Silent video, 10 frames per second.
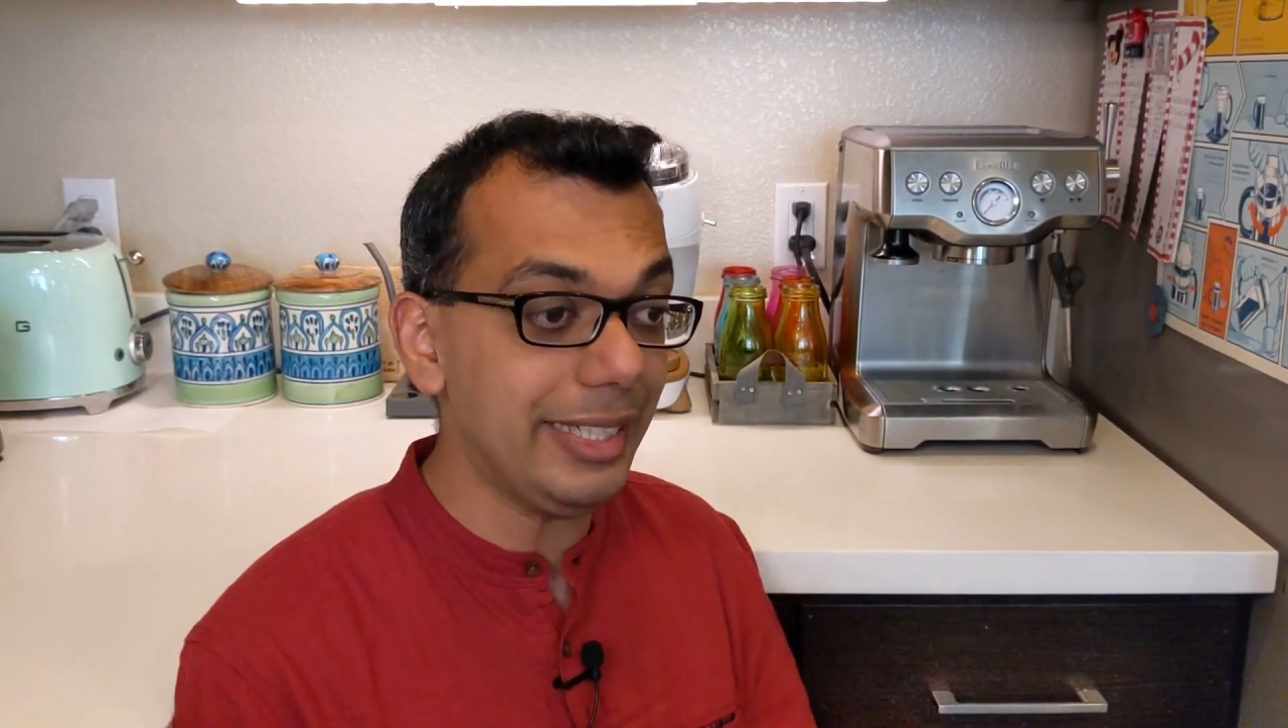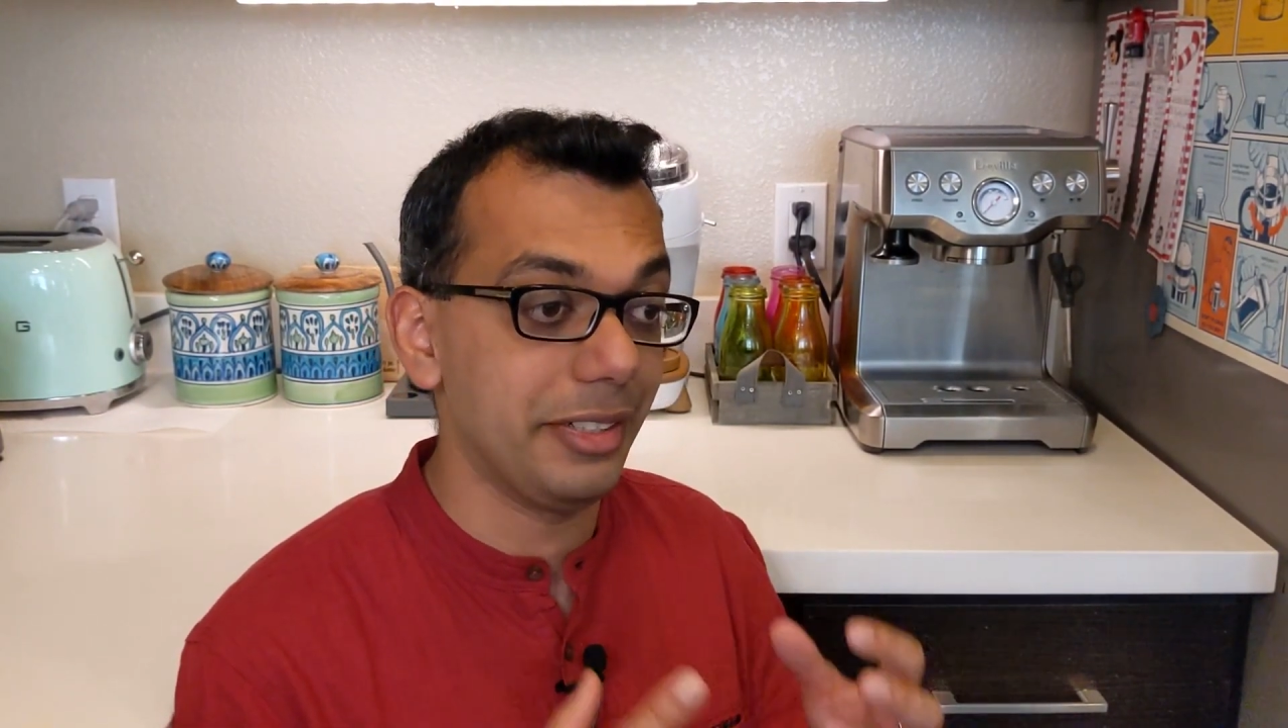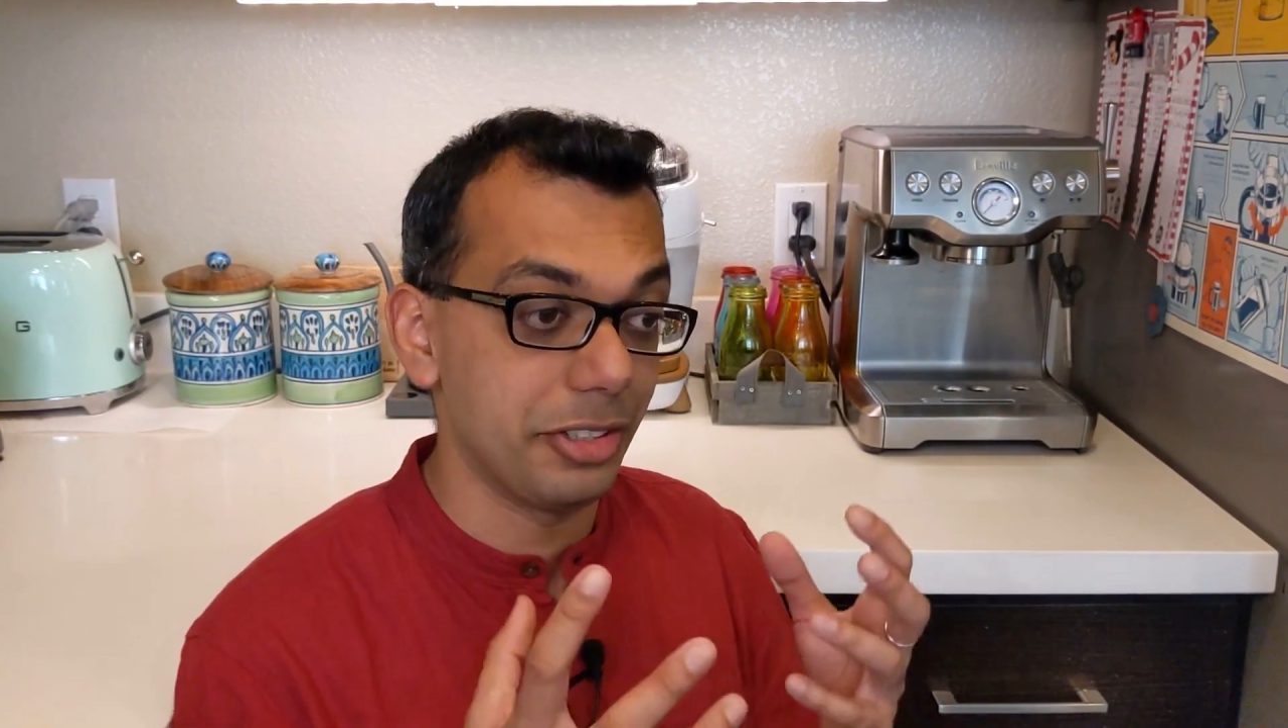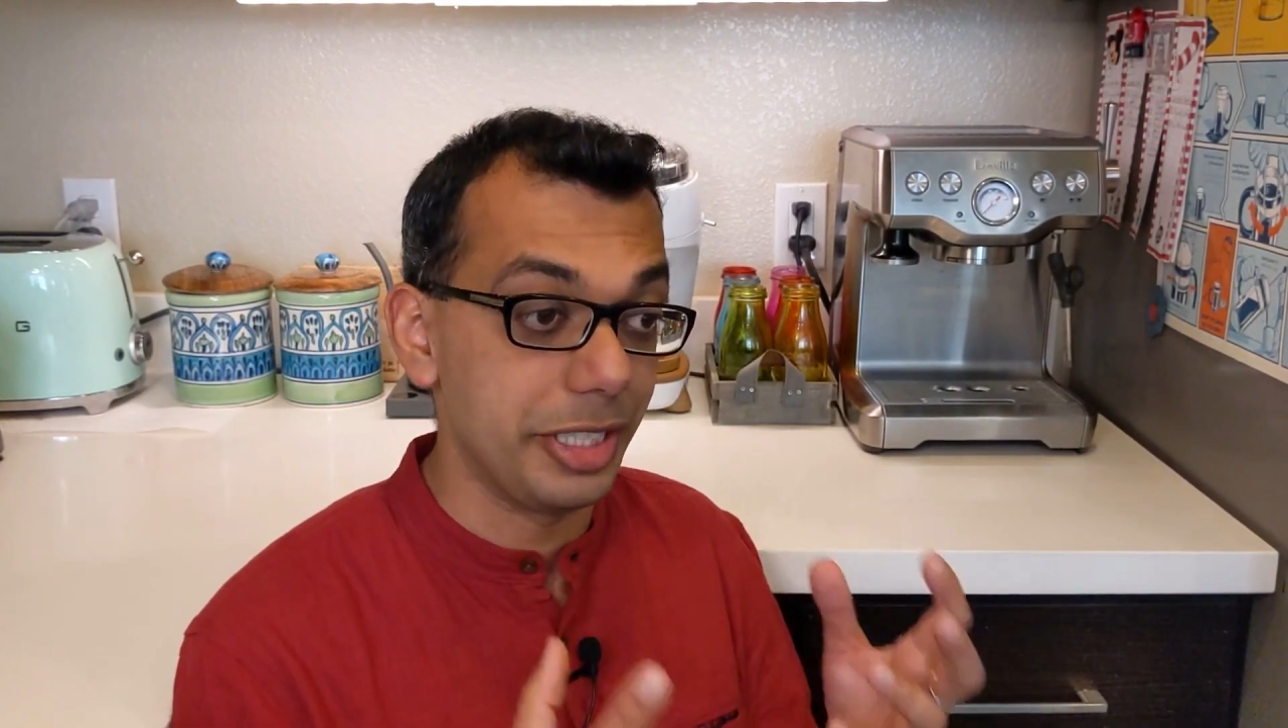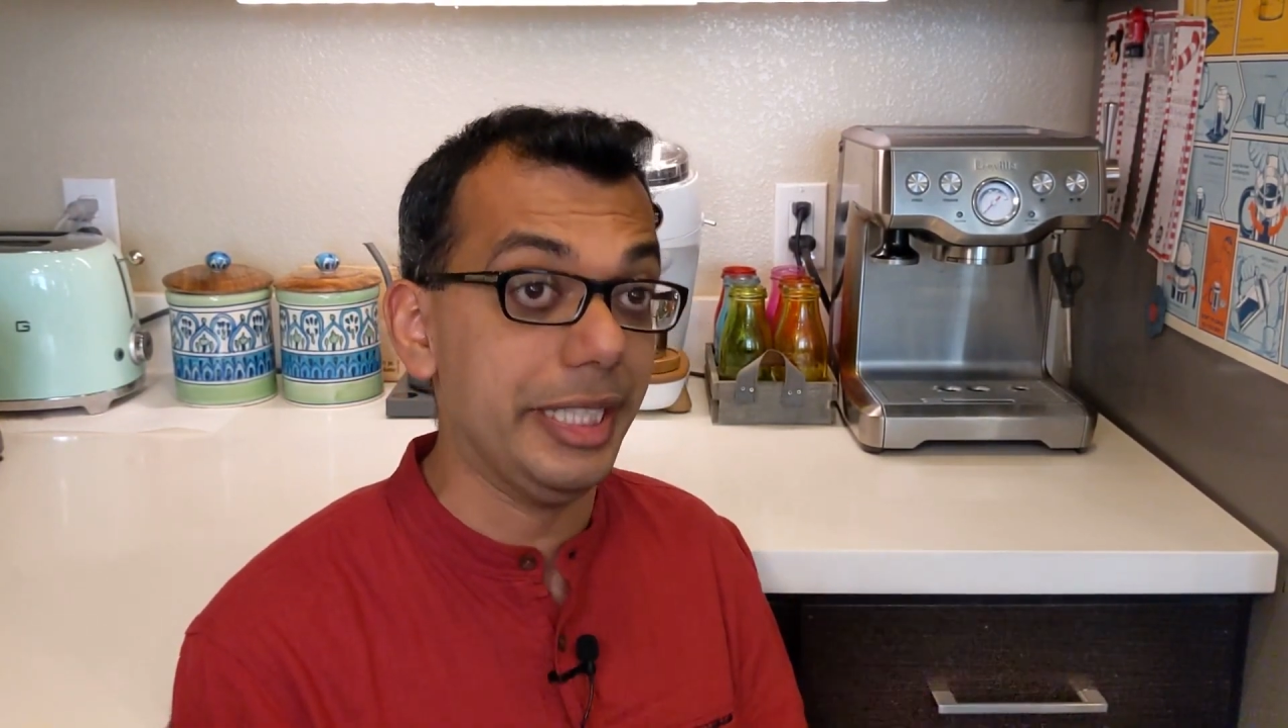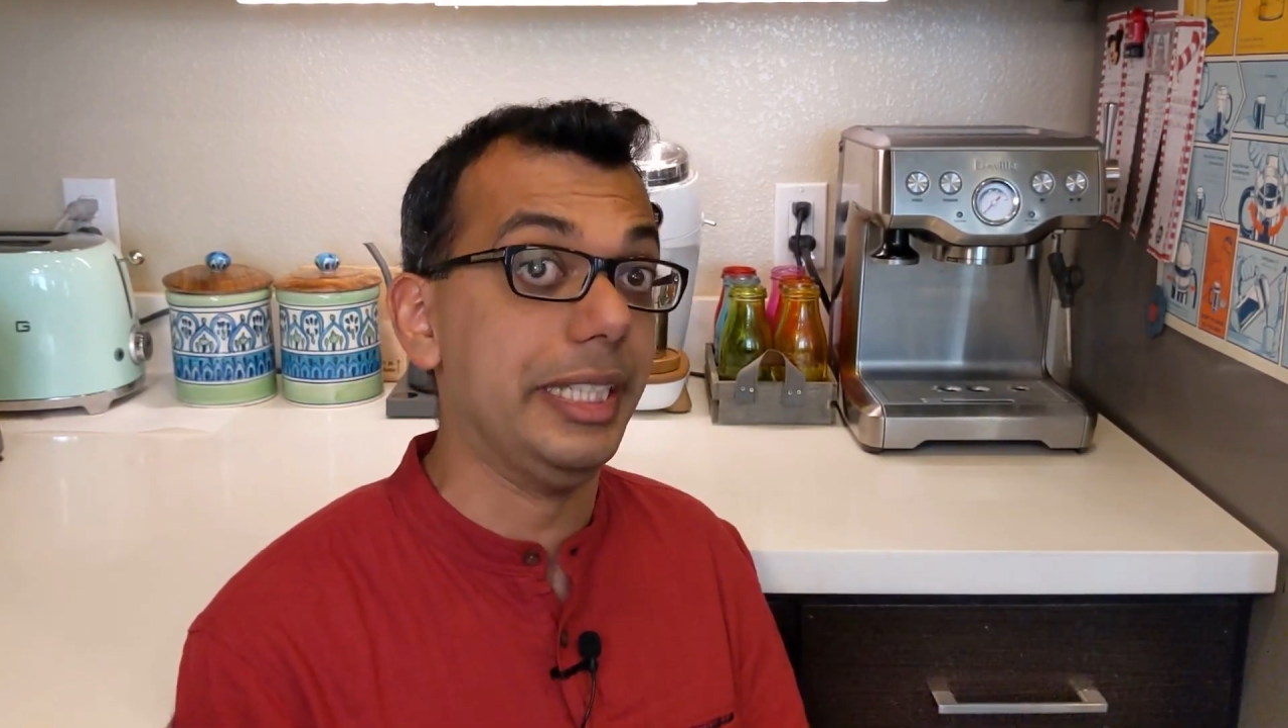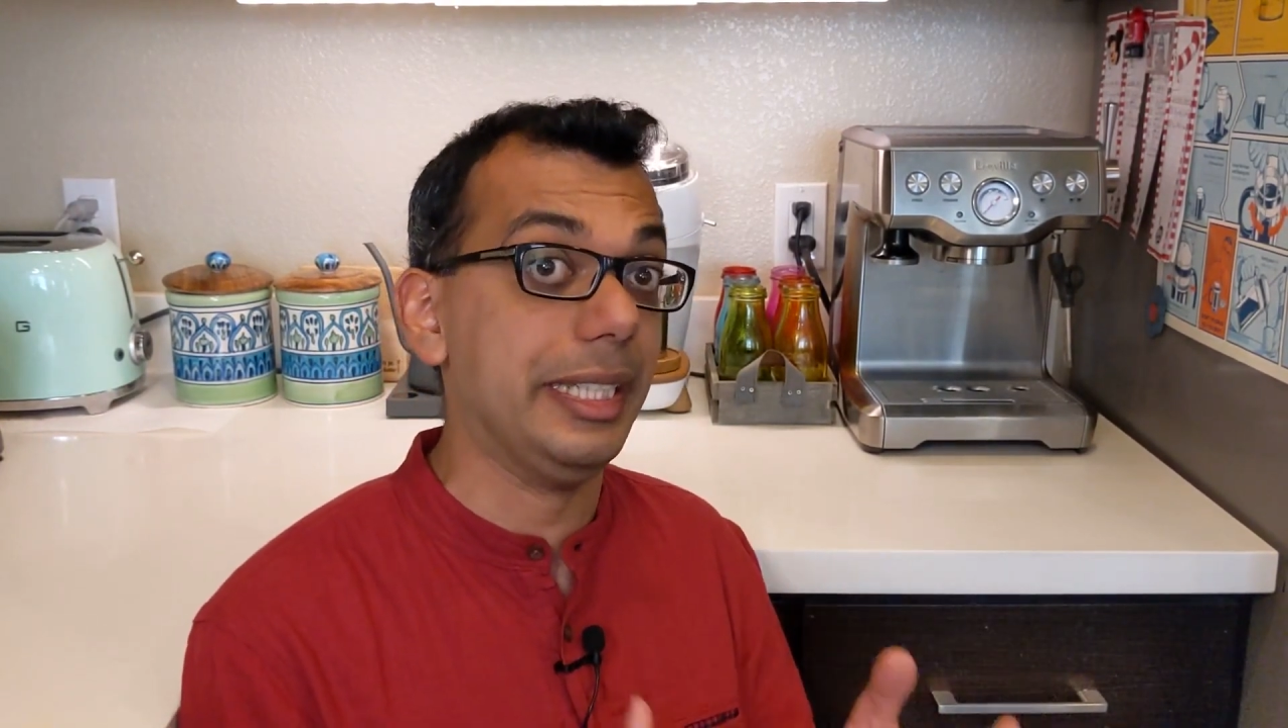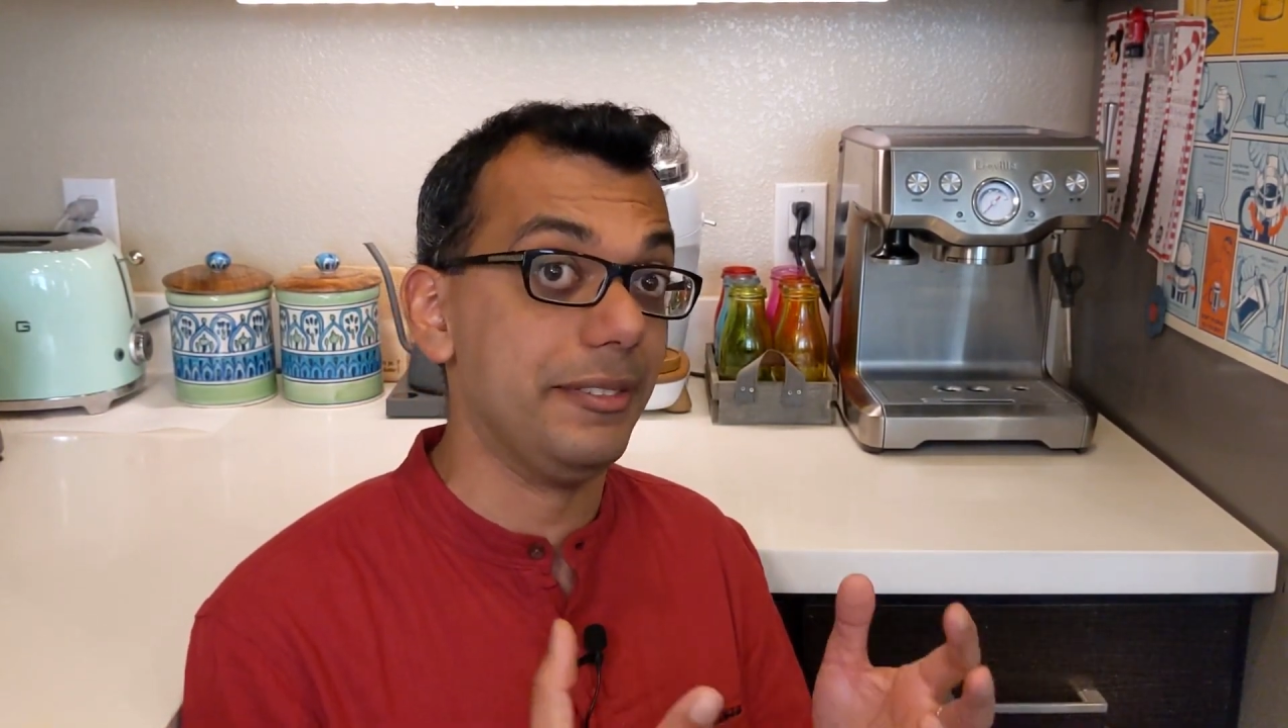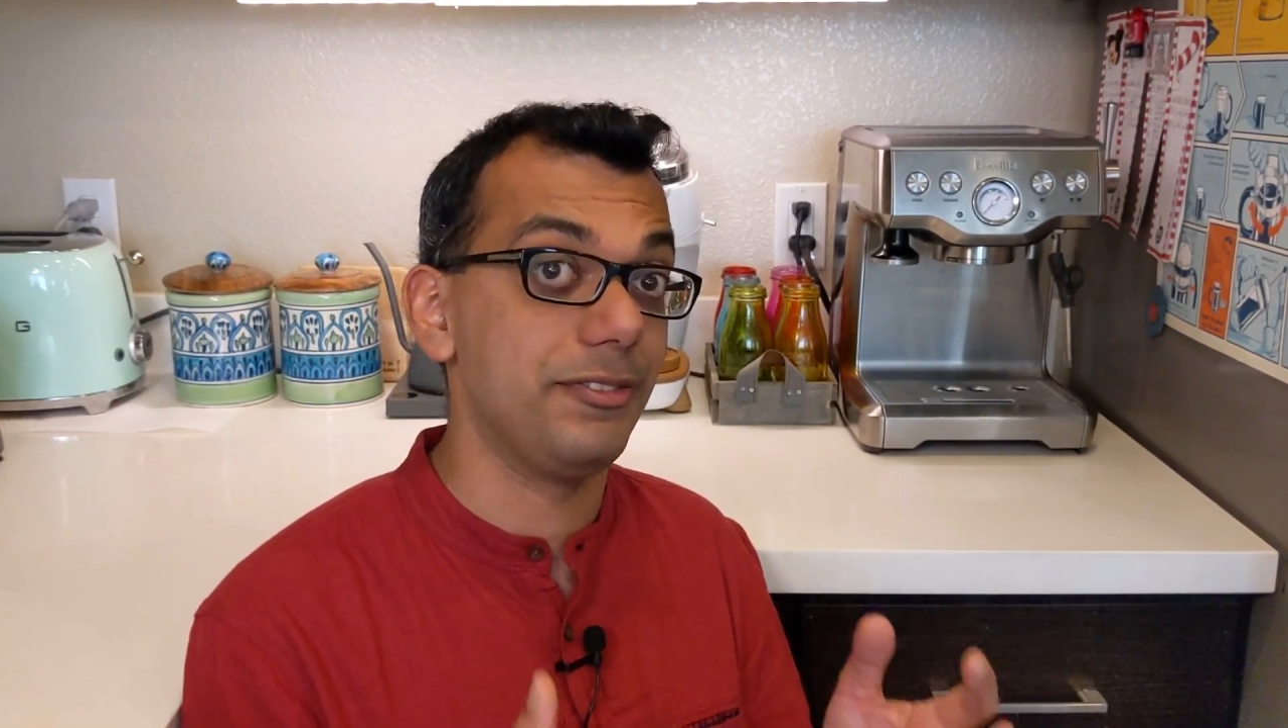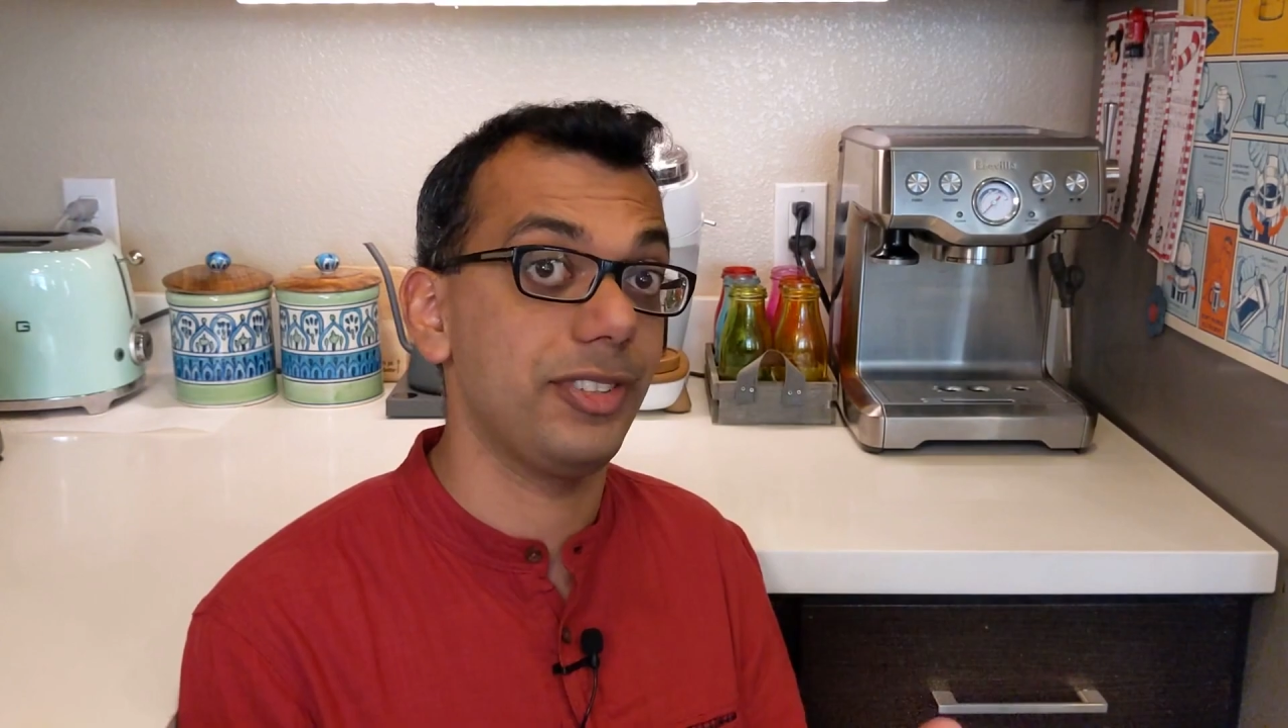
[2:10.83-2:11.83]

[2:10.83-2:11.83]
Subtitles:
it really